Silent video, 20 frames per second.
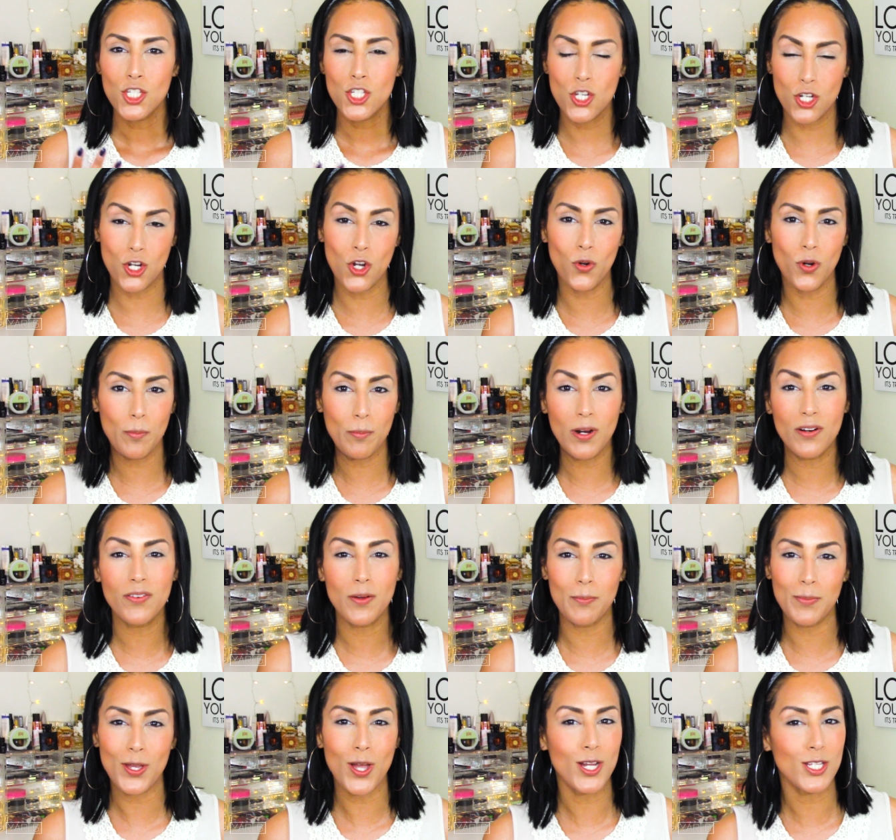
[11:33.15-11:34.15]
to go above
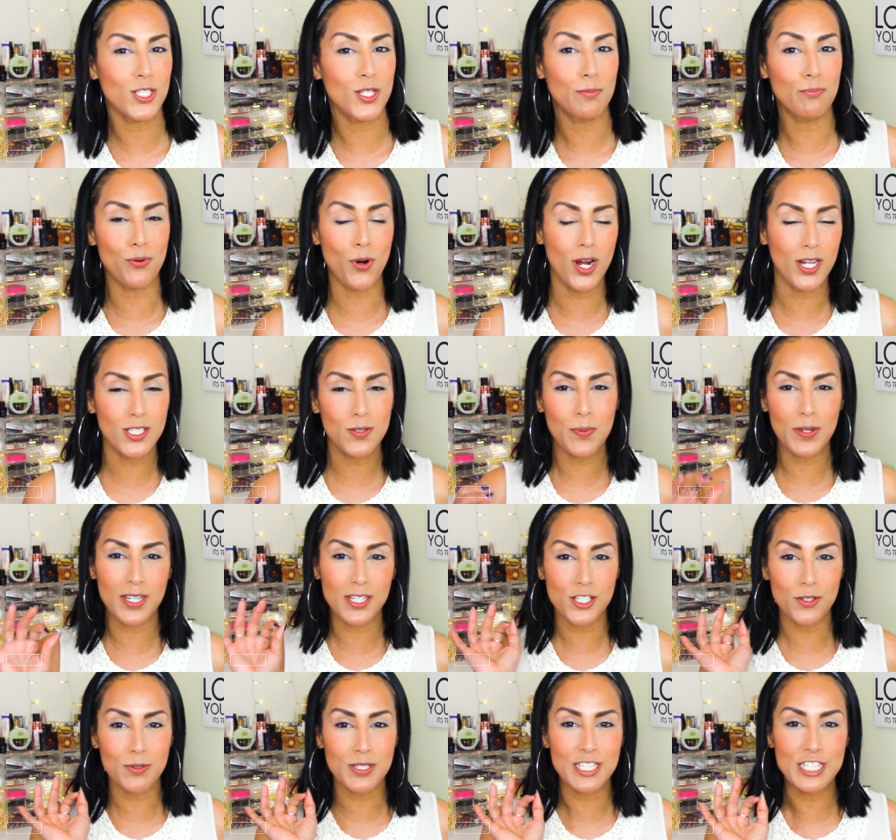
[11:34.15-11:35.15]
and beyond to bronze
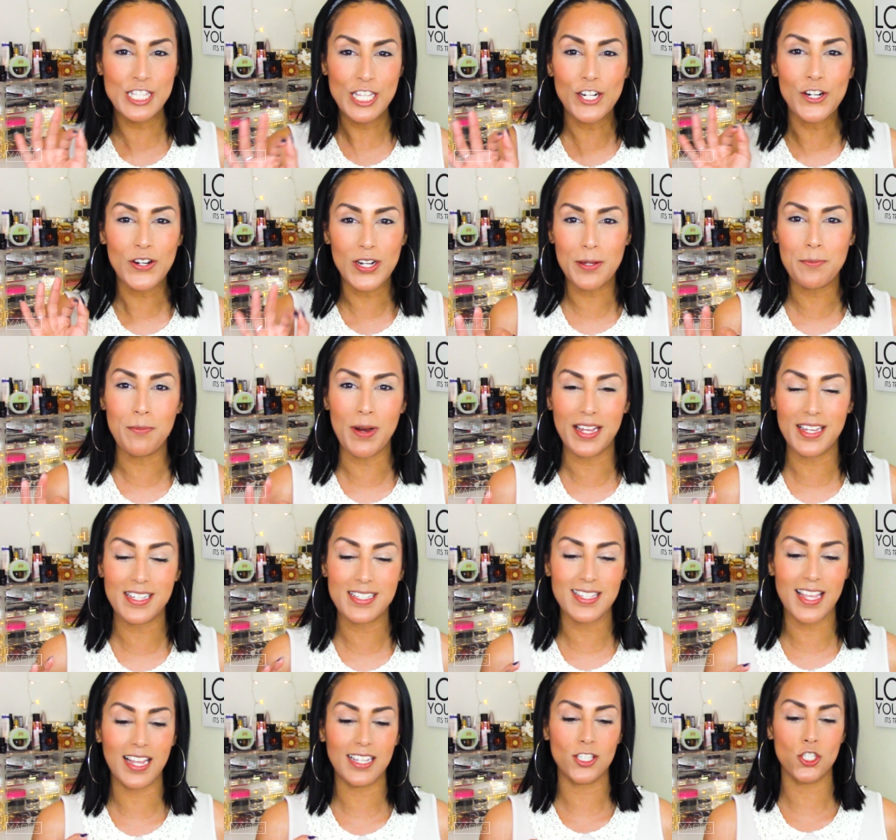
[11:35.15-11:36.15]
because it was literally my
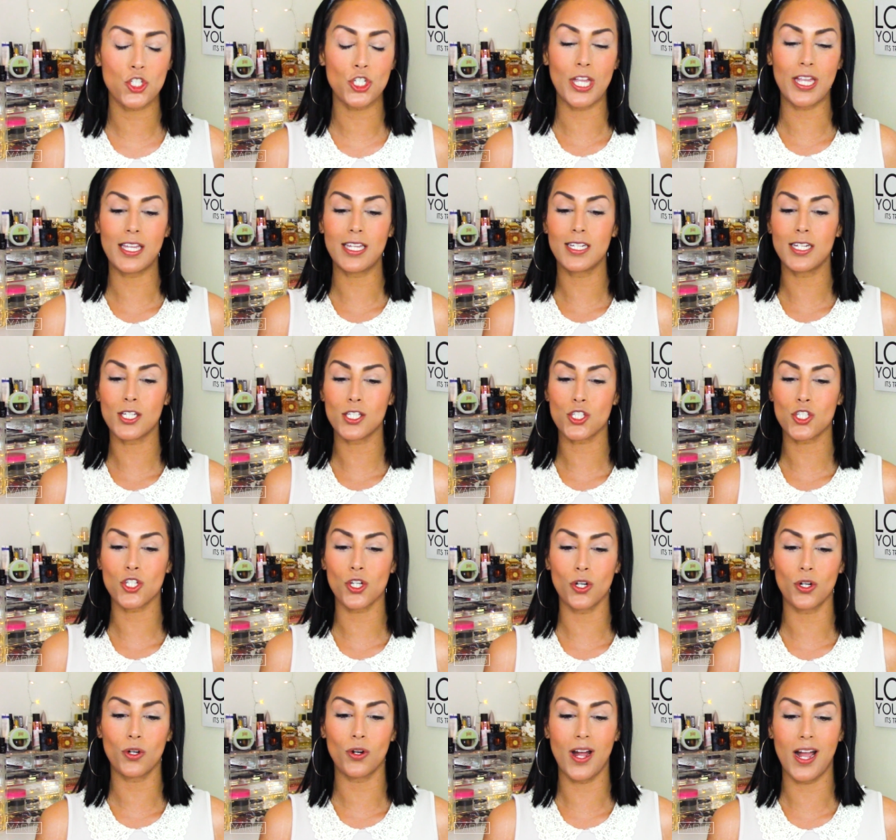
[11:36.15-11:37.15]
exact shade.
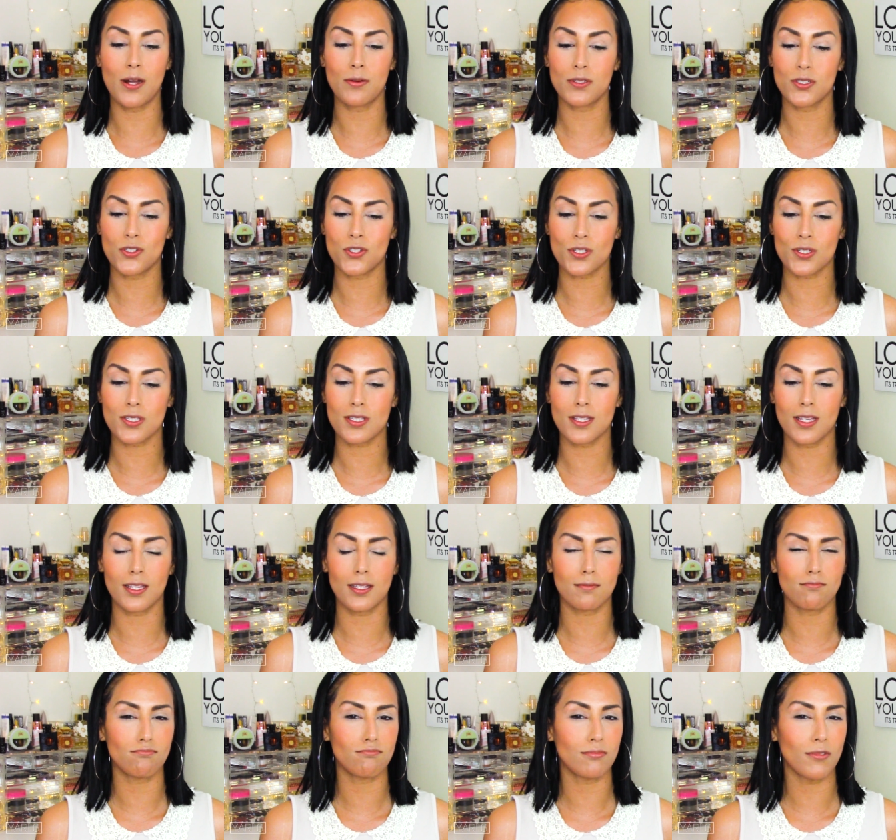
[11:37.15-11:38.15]
So I was just like,